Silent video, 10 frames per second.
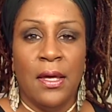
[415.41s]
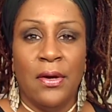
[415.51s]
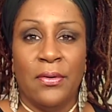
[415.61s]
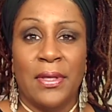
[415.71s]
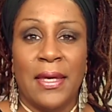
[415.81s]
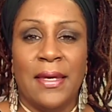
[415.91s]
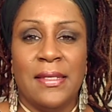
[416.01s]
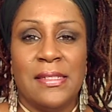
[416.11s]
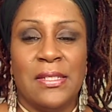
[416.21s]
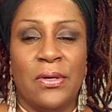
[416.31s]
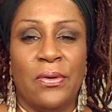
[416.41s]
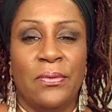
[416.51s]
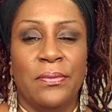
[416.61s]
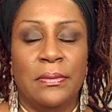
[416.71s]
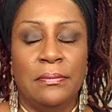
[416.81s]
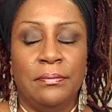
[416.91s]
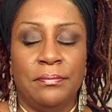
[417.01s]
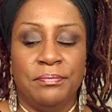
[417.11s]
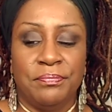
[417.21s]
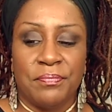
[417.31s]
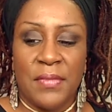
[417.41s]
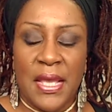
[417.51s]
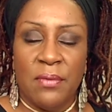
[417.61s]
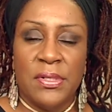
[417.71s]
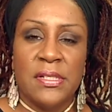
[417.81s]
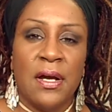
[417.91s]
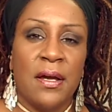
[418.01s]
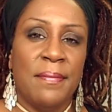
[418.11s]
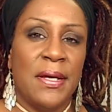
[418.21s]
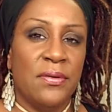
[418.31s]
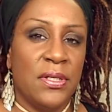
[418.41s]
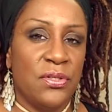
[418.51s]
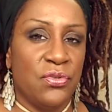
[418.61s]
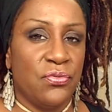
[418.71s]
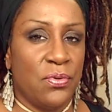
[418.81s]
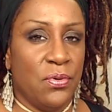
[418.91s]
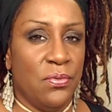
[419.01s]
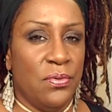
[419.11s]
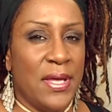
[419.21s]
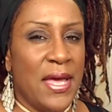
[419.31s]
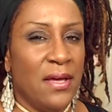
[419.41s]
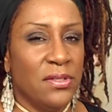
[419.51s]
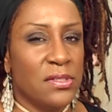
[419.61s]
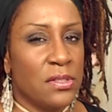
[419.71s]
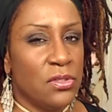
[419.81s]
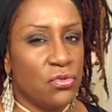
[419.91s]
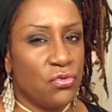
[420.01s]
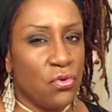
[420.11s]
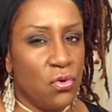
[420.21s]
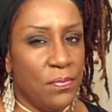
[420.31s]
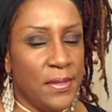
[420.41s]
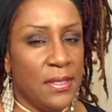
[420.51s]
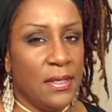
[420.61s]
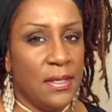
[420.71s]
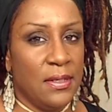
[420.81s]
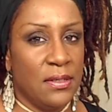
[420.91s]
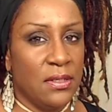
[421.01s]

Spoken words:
Okay, so now we talk about control. How does control begin?